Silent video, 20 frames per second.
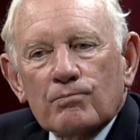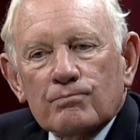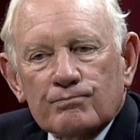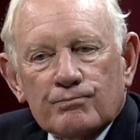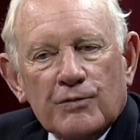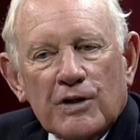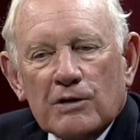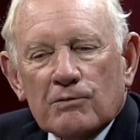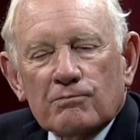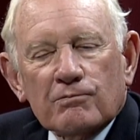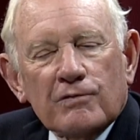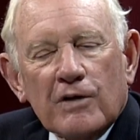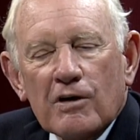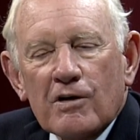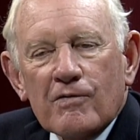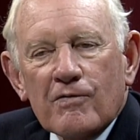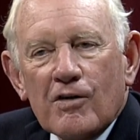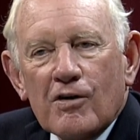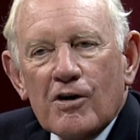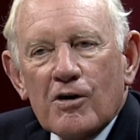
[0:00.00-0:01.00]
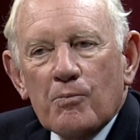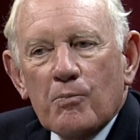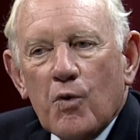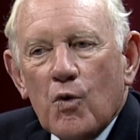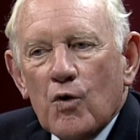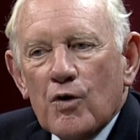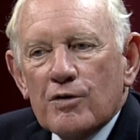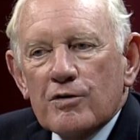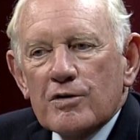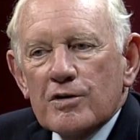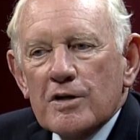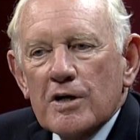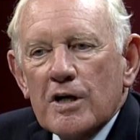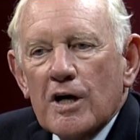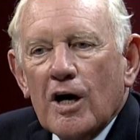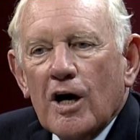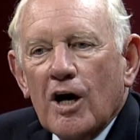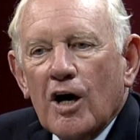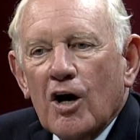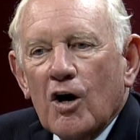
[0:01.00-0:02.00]
been very, very important.
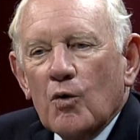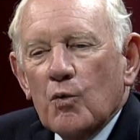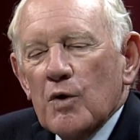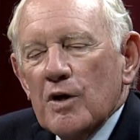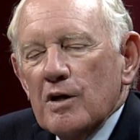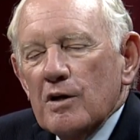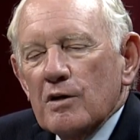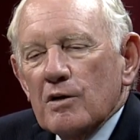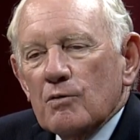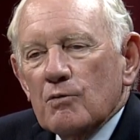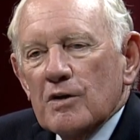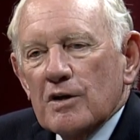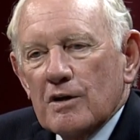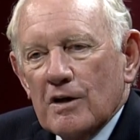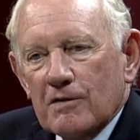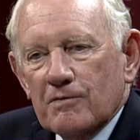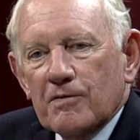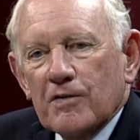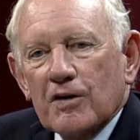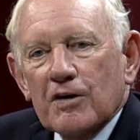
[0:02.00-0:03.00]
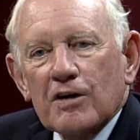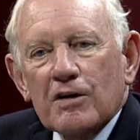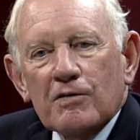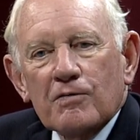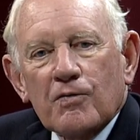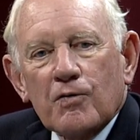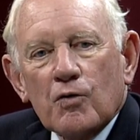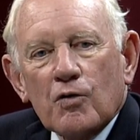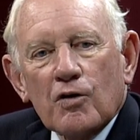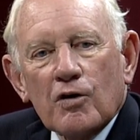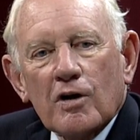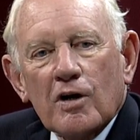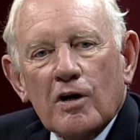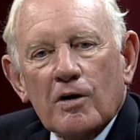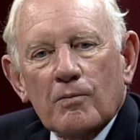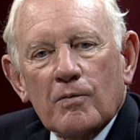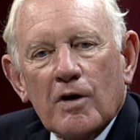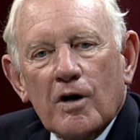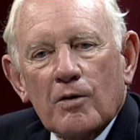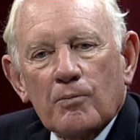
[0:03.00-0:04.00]
We got funding for
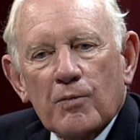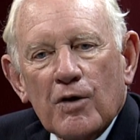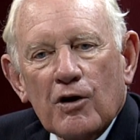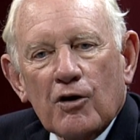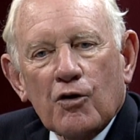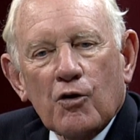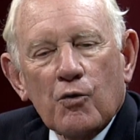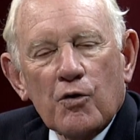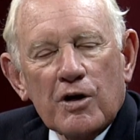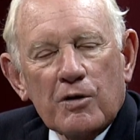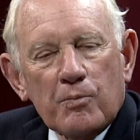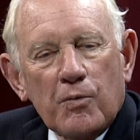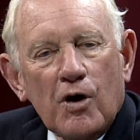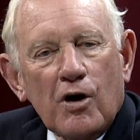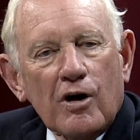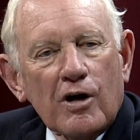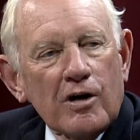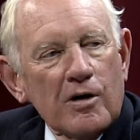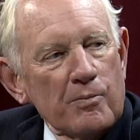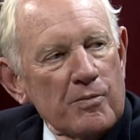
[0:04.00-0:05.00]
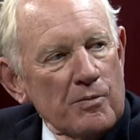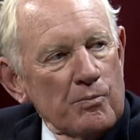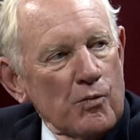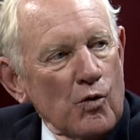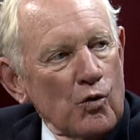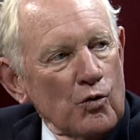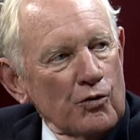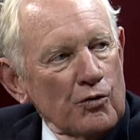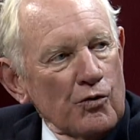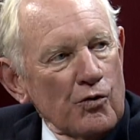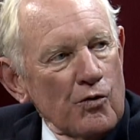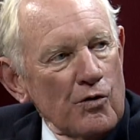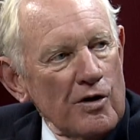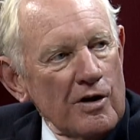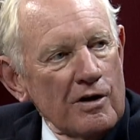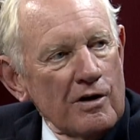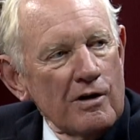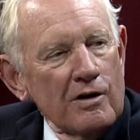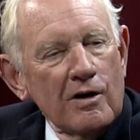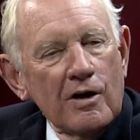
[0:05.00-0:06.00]
a Bear Creek Park up in Boulder
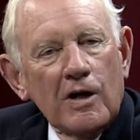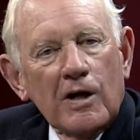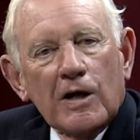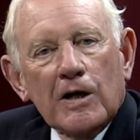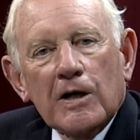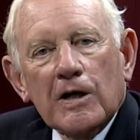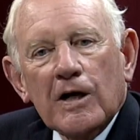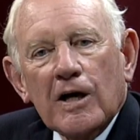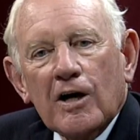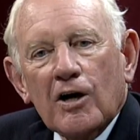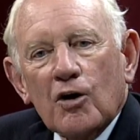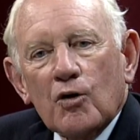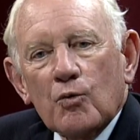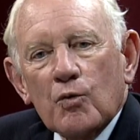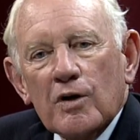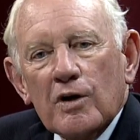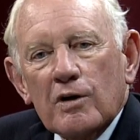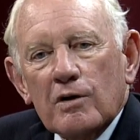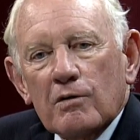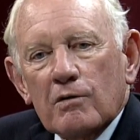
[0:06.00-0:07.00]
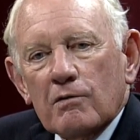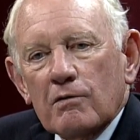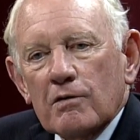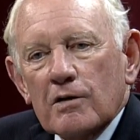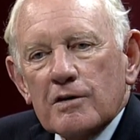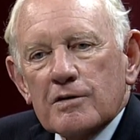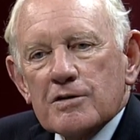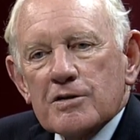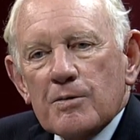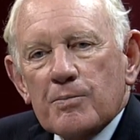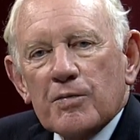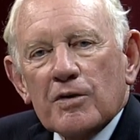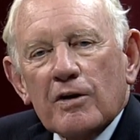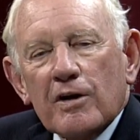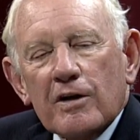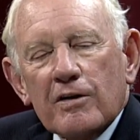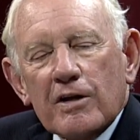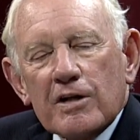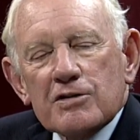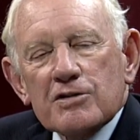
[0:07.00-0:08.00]
Creek. Mm-hmm. We
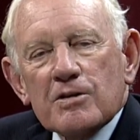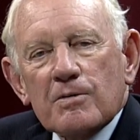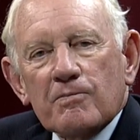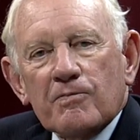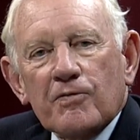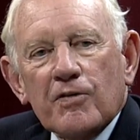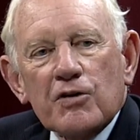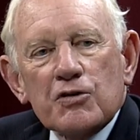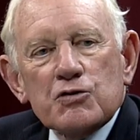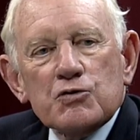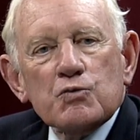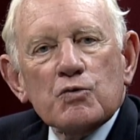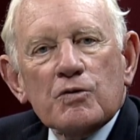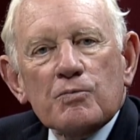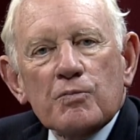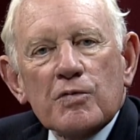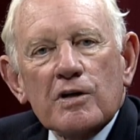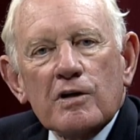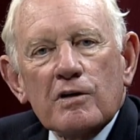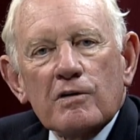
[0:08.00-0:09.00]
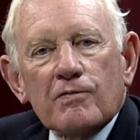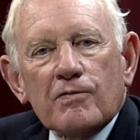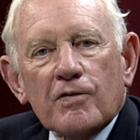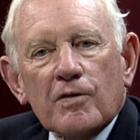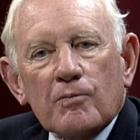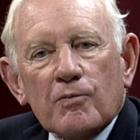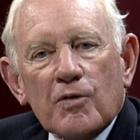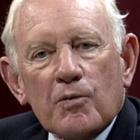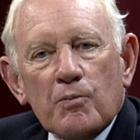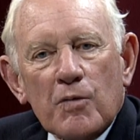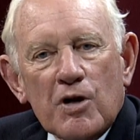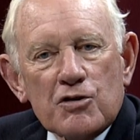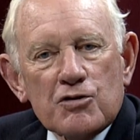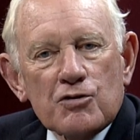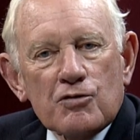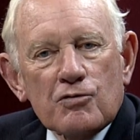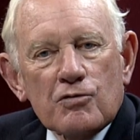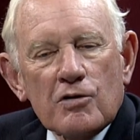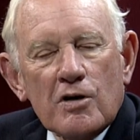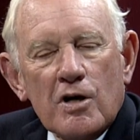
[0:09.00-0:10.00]
stipulated that some funds would be from the
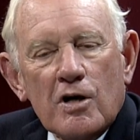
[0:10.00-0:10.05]
Measure